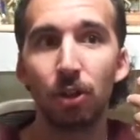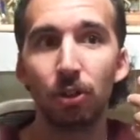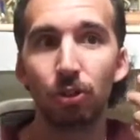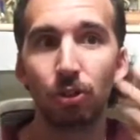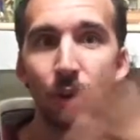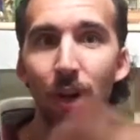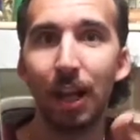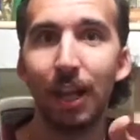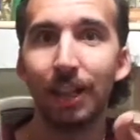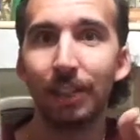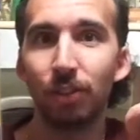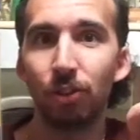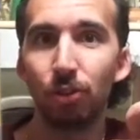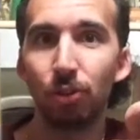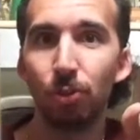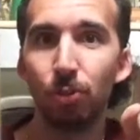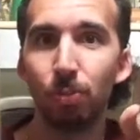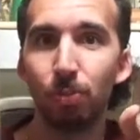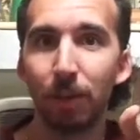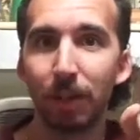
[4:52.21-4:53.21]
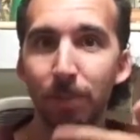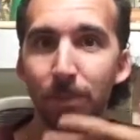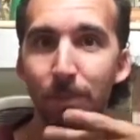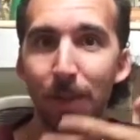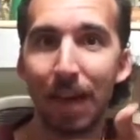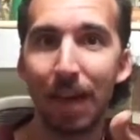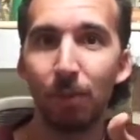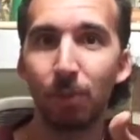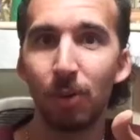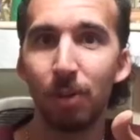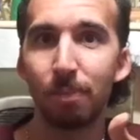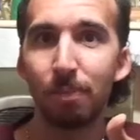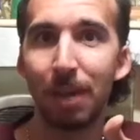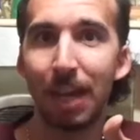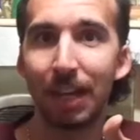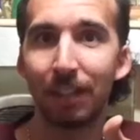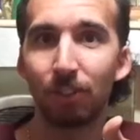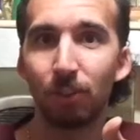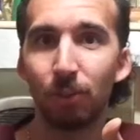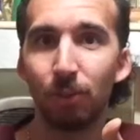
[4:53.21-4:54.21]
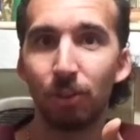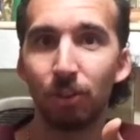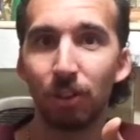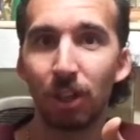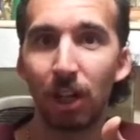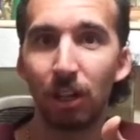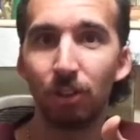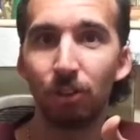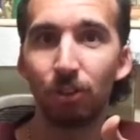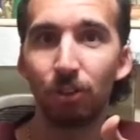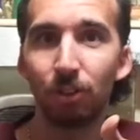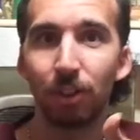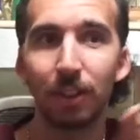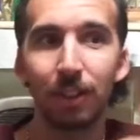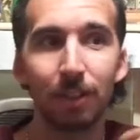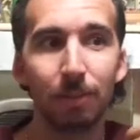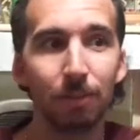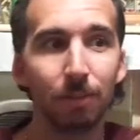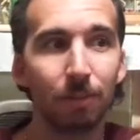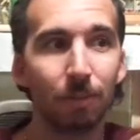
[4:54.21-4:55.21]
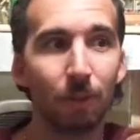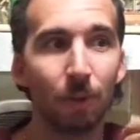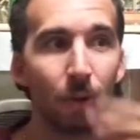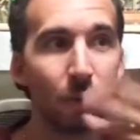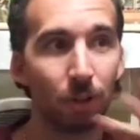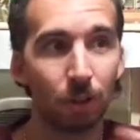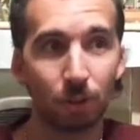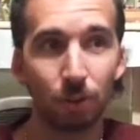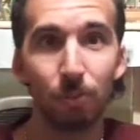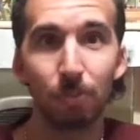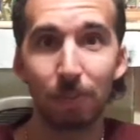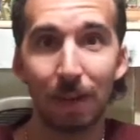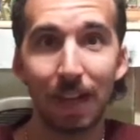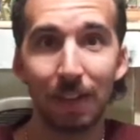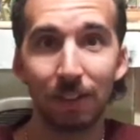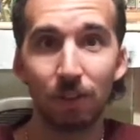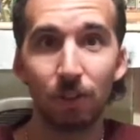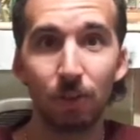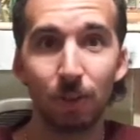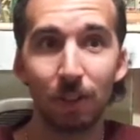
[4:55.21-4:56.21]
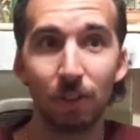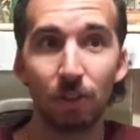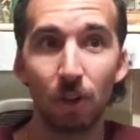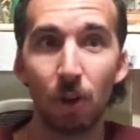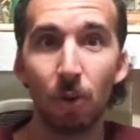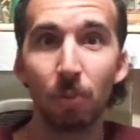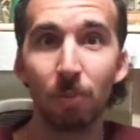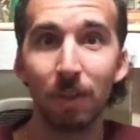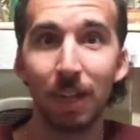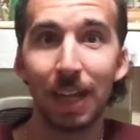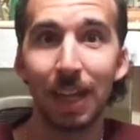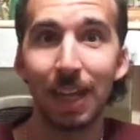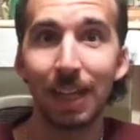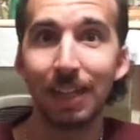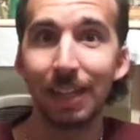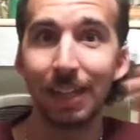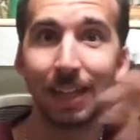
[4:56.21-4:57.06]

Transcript: trying to bring Batwin back to his country or to back to his homeland,